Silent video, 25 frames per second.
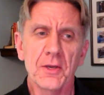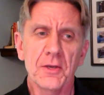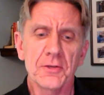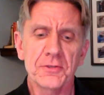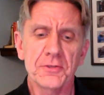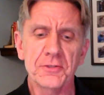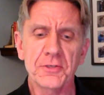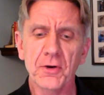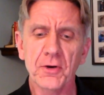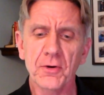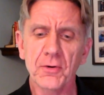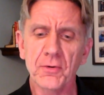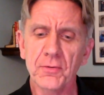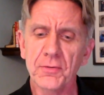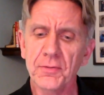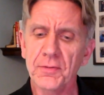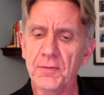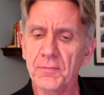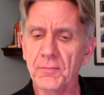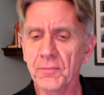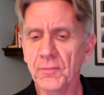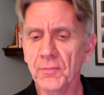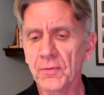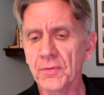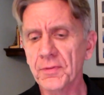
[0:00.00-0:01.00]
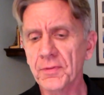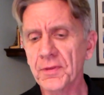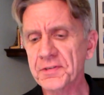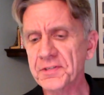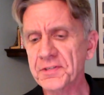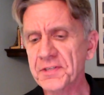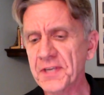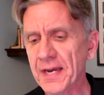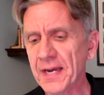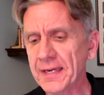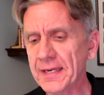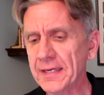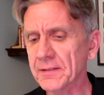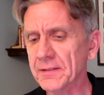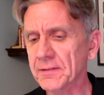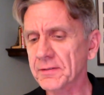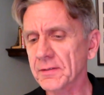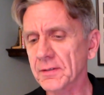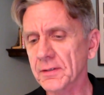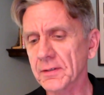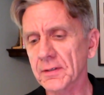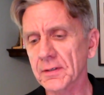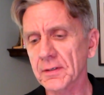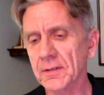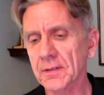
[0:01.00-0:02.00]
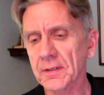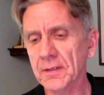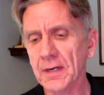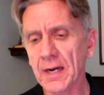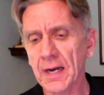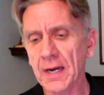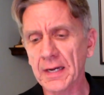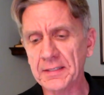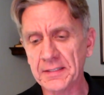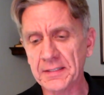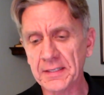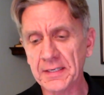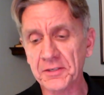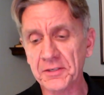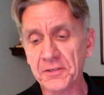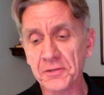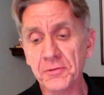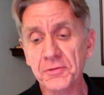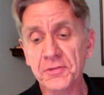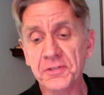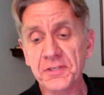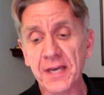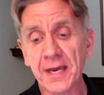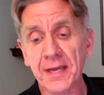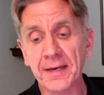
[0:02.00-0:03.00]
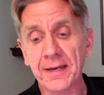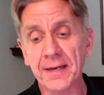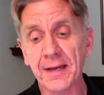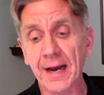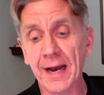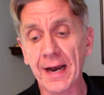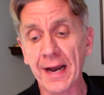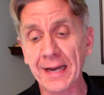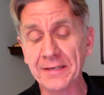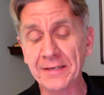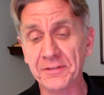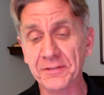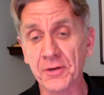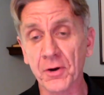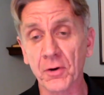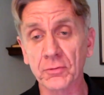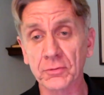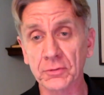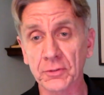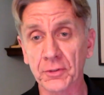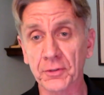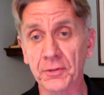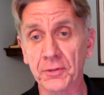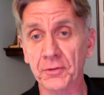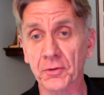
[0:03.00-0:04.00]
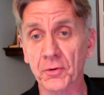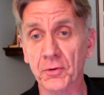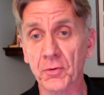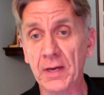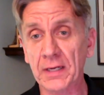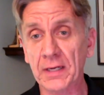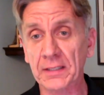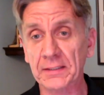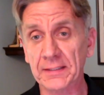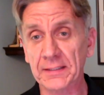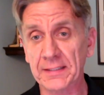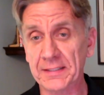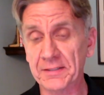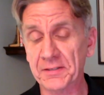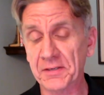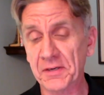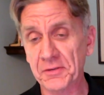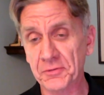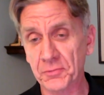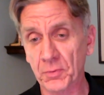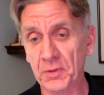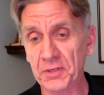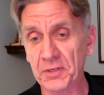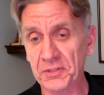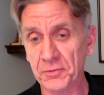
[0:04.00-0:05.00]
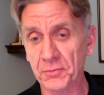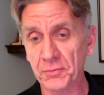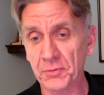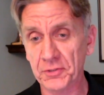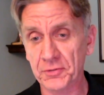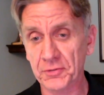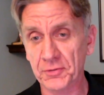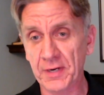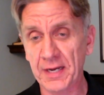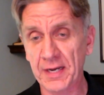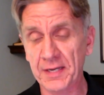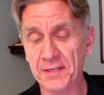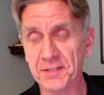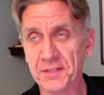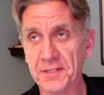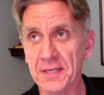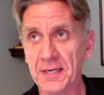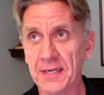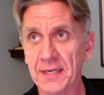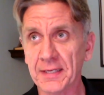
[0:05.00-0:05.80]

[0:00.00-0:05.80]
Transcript: So the second idea, you said, I don't learn quickly is what you addressed.